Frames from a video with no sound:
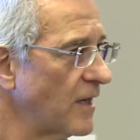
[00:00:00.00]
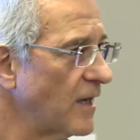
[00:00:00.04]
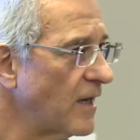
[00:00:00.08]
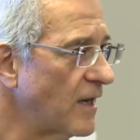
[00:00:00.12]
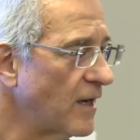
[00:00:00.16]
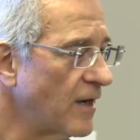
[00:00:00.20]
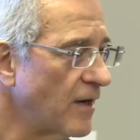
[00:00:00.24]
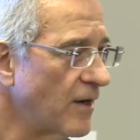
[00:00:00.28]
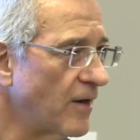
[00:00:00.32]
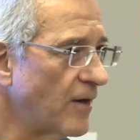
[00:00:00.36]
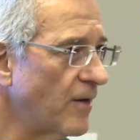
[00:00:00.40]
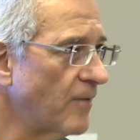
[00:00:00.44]

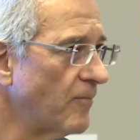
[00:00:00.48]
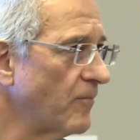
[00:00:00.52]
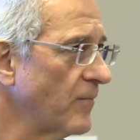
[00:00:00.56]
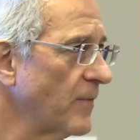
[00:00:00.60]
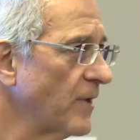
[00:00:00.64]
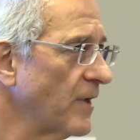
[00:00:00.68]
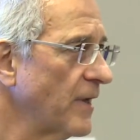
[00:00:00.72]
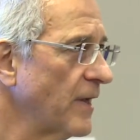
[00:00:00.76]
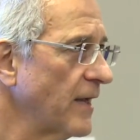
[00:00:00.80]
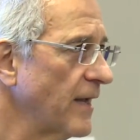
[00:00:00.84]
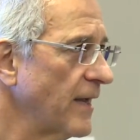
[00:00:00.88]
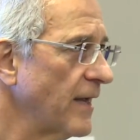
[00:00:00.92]
Um,
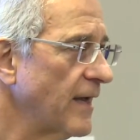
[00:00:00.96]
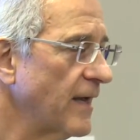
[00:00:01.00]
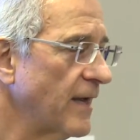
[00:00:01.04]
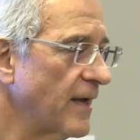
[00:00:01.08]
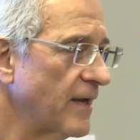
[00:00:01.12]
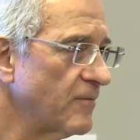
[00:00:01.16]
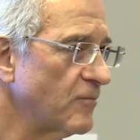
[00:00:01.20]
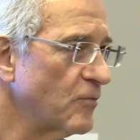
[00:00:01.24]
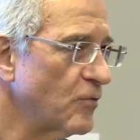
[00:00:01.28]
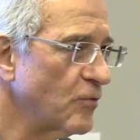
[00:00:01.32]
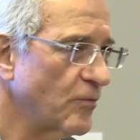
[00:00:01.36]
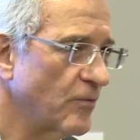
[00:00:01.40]

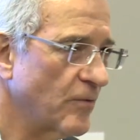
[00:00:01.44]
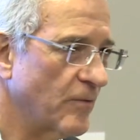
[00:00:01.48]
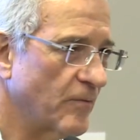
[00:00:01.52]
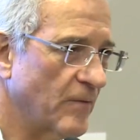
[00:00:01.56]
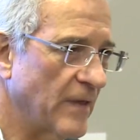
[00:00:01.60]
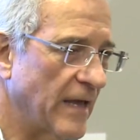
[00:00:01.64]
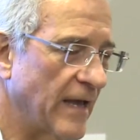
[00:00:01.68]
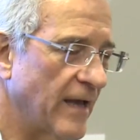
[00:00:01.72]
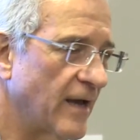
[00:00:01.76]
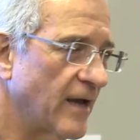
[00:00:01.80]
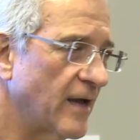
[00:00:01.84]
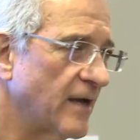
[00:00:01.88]
and
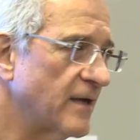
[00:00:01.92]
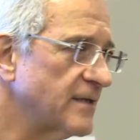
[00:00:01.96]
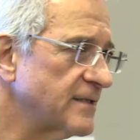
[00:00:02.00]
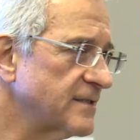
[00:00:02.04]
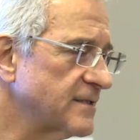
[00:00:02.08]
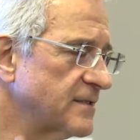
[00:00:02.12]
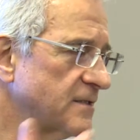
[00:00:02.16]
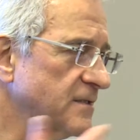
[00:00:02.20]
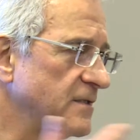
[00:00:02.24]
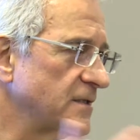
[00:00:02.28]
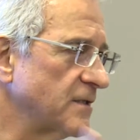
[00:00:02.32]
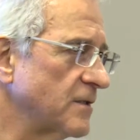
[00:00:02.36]

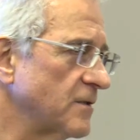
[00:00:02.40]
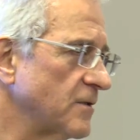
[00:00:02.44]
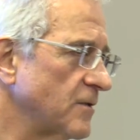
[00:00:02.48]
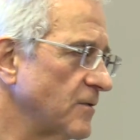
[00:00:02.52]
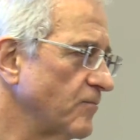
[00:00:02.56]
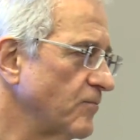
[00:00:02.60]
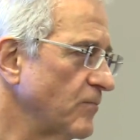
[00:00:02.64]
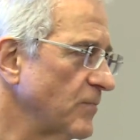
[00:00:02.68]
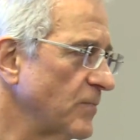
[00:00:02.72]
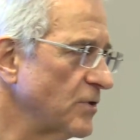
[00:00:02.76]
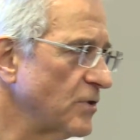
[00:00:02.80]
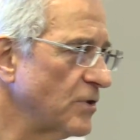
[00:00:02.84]
as the
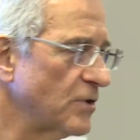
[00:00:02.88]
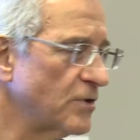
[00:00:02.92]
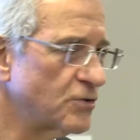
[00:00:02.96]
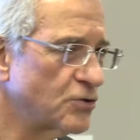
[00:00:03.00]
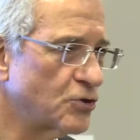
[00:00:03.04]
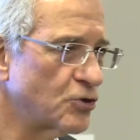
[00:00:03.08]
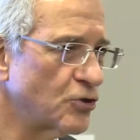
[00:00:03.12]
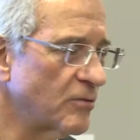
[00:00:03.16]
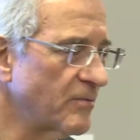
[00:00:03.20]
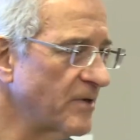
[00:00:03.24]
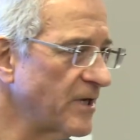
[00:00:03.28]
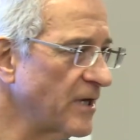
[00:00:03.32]
uh,
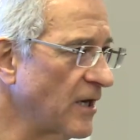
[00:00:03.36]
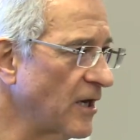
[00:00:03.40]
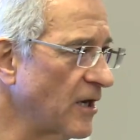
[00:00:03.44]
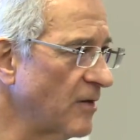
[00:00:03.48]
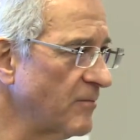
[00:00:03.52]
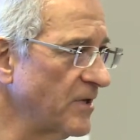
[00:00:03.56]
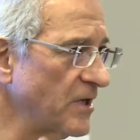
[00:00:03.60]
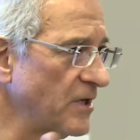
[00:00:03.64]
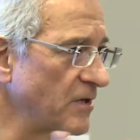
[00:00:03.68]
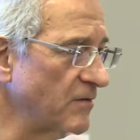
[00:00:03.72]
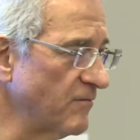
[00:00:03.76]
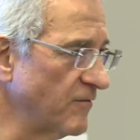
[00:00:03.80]
German
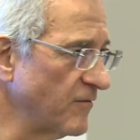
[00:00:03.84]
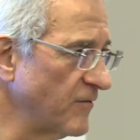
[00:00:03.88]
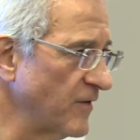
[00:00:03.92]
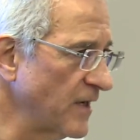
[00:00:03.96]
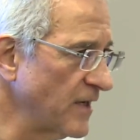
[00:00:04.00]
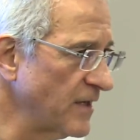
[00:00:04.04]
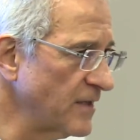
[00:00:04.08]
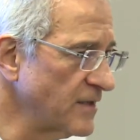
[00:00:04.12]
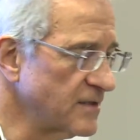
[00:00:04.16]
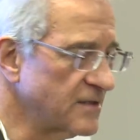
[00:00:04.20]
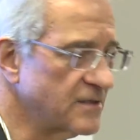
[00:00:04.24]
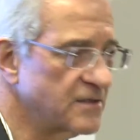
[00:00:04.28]
army
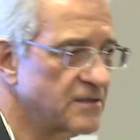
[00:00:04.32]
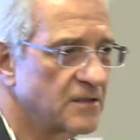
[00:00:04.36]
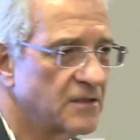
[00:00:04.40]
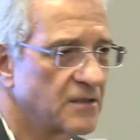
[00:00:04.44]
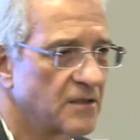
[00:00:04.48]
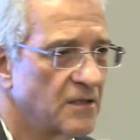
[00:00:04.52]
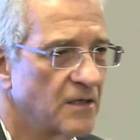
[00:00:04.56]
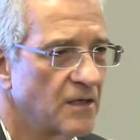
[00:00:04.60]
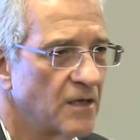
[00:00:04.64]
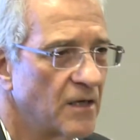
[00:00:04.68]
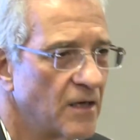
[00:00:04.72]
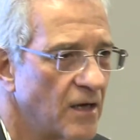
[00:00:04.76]
invades
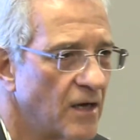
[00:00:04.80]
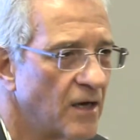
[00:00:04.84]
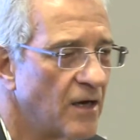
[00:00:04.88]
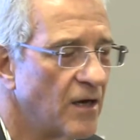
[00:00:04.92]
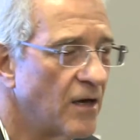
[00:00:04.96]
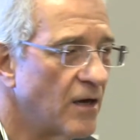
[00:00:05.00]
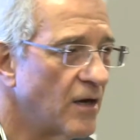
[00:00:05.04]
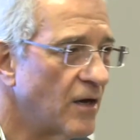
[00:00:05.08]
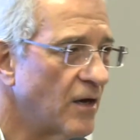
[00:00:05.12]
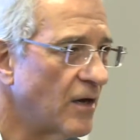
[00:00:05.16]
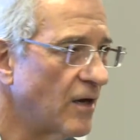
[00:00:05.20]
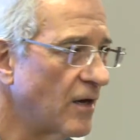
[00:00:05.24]

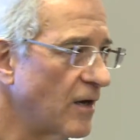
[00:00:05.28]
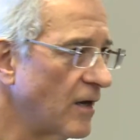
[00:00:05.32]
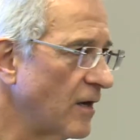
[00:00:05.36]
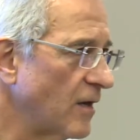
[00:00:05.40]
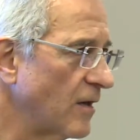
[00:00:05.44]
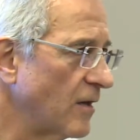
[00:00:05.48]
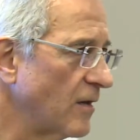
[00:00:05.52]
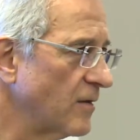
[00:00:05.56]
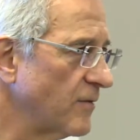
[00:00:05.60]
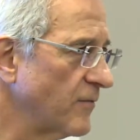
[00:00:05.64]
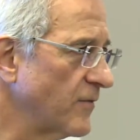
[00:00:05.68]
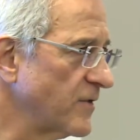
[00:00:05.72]

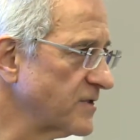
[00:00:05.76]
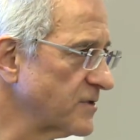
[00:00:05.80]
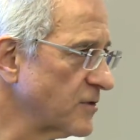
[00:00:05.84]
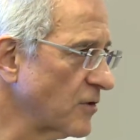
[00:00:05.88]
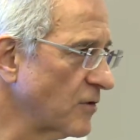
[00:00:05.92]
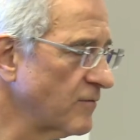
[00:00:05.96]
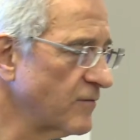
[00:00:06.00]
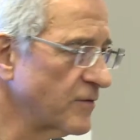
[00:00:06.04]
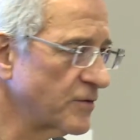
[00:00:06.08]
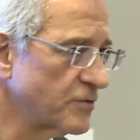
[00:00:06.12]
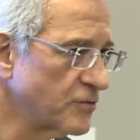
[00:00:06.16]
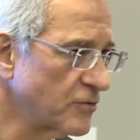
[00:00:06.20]
the
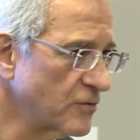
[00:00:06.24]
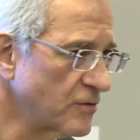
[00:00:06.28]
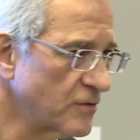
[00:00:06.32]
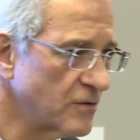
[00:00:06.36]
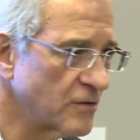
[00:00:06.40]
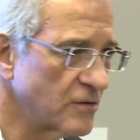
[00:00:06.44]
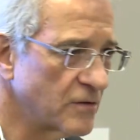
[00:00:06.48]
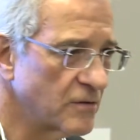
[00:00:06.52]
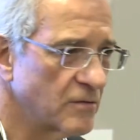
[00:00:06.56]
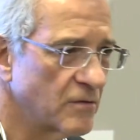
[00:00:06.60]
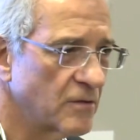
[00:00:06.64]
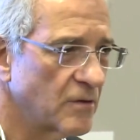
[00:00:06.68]
Soviet
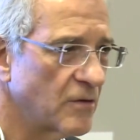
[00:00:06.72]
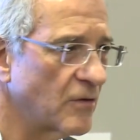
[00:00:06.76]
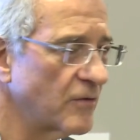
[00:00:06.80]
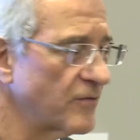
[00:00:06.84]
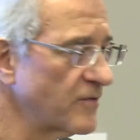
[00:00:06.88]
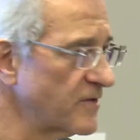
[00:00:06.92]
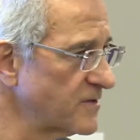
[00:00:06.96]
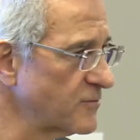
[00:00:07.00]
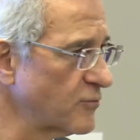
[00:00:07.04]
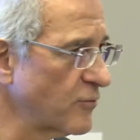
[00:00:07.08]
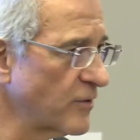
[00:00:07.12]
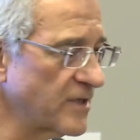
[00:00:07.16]
Union on
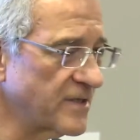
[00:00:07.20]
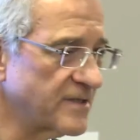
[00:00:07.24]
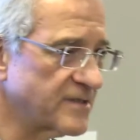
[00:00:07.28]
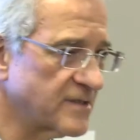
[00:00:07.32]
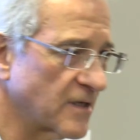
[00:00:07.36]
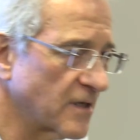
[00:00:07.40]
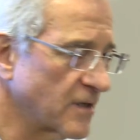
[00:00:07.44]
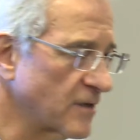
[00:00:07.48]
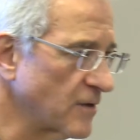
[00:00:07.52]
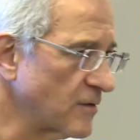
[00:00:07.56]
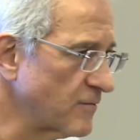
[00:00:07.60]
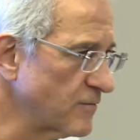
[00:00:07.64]
the
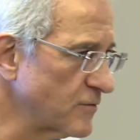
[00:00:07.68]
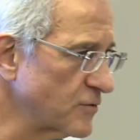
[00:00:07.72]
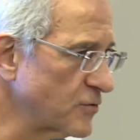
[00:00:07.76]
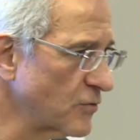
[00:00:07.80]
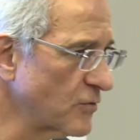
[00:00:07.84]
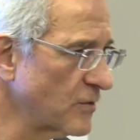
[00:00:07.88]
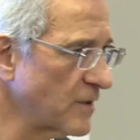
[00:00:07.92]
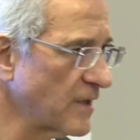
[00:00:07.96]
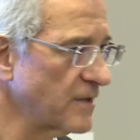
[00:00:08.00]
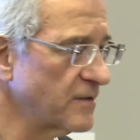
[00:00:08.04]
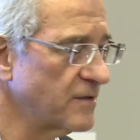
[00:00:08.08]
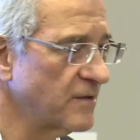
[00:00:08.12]
22nd of
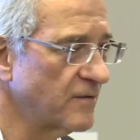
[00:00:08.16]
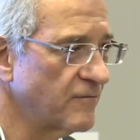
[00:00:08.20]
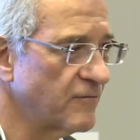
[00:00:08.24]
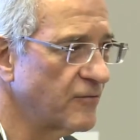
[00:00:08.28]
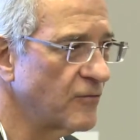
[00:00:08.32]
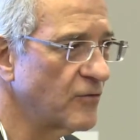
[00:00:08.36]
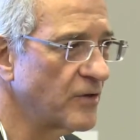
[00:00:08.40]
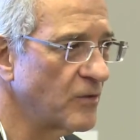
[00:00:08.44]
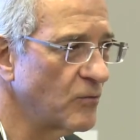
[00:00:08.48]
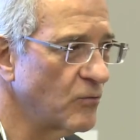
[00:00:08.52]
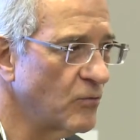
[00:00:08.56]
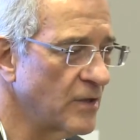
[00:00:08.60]
June
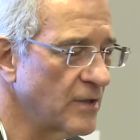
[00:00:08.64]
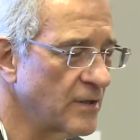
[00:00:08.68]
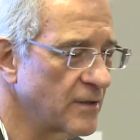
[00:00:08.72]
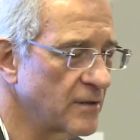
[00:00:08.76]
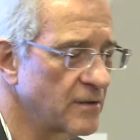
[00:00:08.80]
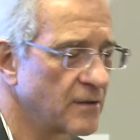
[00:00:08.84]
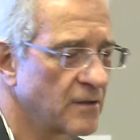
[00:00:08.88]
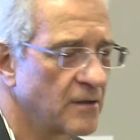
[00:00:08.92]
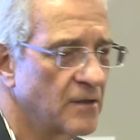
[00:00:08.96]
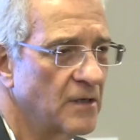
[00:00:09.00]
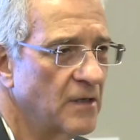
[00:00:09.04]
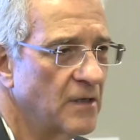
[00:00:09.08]
1941,